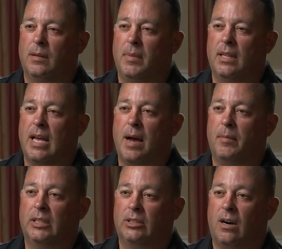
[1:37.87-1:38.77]
to be that
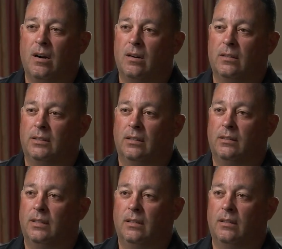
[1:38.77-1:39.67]
much harder to
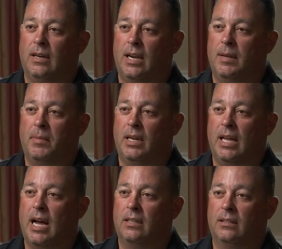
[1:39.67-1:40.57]
clear
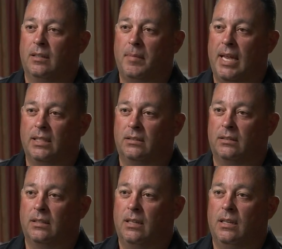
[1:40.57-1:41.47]
anybody onto the
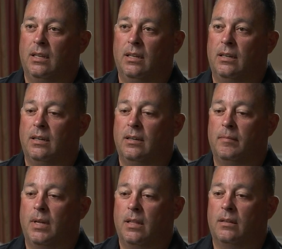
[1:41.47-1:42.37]
base.
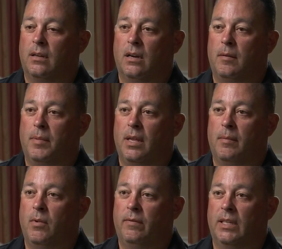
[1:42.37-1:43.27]
They're going to be
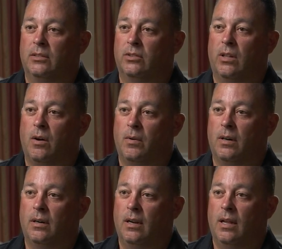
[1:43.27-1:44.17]
moving
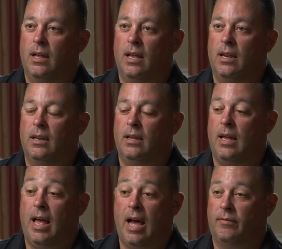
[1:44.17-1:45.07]
slower and
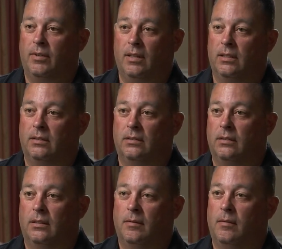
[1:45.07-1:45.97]
after
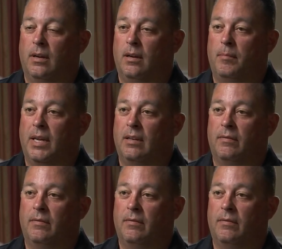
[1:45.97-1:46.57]
this big